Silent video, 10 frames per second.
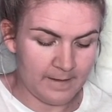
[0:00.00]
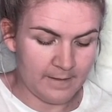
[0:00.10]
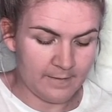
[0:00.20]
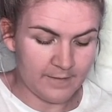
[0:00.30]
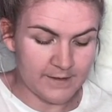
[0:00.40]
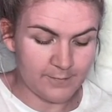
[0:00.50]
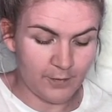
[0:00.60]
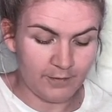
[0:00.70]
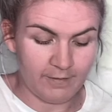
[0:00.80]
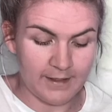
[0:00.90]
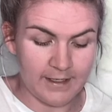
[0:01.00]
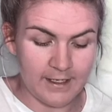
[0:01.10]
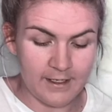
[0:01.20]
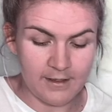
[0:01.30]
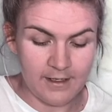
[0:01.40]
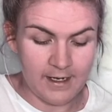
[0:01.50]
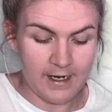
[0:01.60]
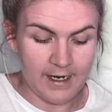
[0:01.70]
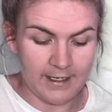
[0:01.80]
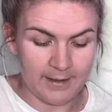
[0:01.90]
This point right here,
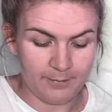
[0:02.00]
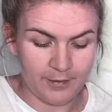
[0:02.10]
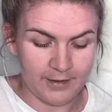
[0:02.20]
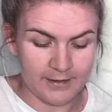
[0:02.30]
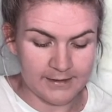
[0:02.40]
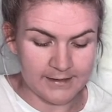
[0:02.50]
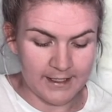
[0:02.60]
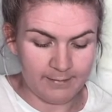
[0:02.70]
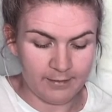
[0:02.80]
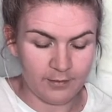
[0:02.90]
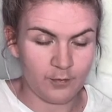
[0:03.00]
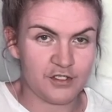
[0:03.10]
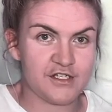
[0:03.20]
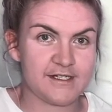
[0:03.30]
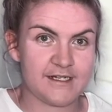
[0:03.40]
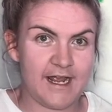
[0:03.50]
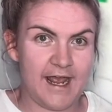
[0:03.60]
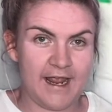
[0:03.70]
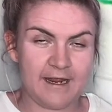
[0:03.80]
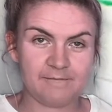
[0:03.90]
and I'm putting its label, which is an
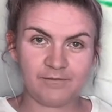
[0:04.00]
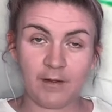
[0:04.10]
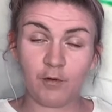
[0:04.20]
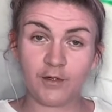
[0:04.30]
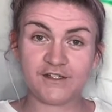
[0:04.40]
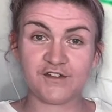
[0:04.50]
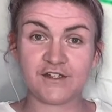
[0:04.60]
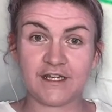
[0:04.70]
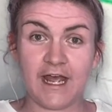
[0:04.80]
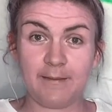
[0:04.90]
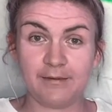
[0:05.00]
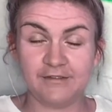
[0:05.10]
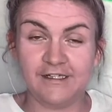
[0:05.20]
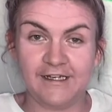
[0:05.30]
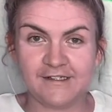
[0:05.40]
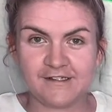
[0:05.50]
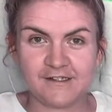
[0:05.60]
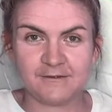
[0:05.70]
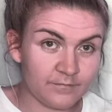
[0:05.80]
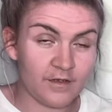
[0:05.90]
A. I'm always using capital letters.
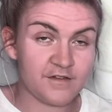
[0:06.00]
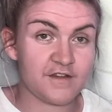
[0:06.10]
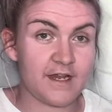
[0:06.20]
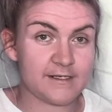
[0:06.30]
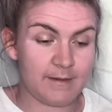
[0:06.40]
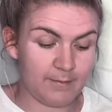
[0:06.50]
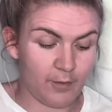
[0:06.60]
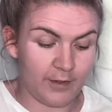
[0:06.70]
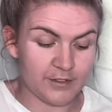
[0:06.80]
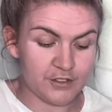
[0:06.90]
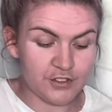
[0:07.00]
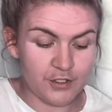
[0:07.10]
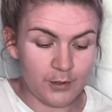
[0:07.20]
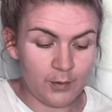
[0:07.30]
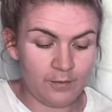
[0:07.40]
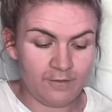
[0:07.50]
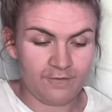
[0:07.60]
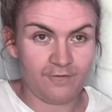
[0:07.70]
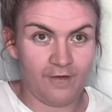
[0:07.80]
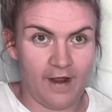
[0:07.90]
So that is my point 2,
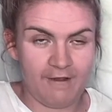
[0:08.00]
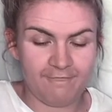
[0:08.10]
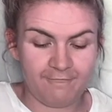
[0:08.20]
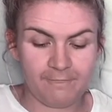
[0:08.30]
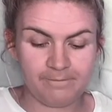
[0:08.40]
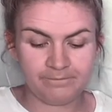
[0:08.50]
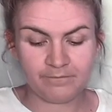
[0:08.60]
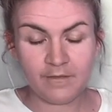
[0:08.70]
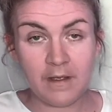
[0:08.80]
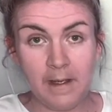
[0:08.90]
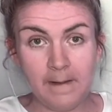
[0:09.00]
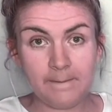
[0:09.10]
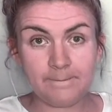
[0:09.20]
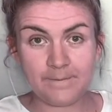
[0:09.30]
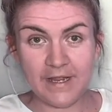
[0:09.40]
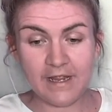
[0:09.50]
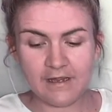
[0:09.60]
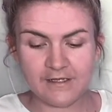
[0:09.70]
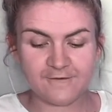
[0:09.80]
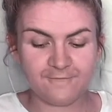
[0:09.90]
5. B
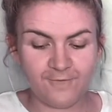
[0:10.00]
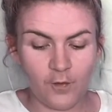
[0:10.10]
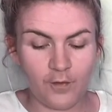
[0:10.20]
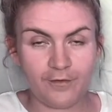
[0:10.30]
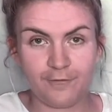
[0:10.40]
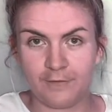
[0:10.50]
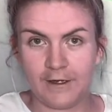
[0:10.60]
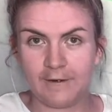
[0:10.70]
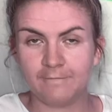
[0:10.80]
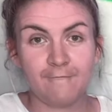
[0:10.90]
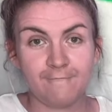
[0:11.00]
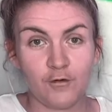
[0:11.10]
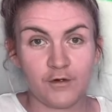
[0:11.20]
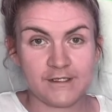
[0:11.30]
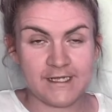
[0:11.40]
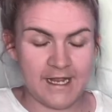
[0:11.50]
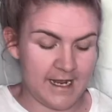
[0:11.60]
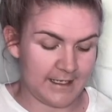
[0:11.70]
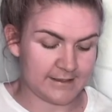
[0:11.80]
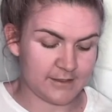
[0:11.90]
is 4, 3. 4 is the
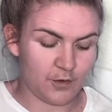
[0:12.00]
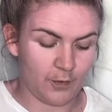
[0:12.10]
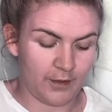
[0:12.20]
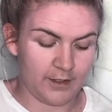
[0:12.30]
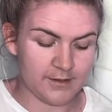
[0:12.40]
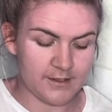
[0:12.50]
x coordinate.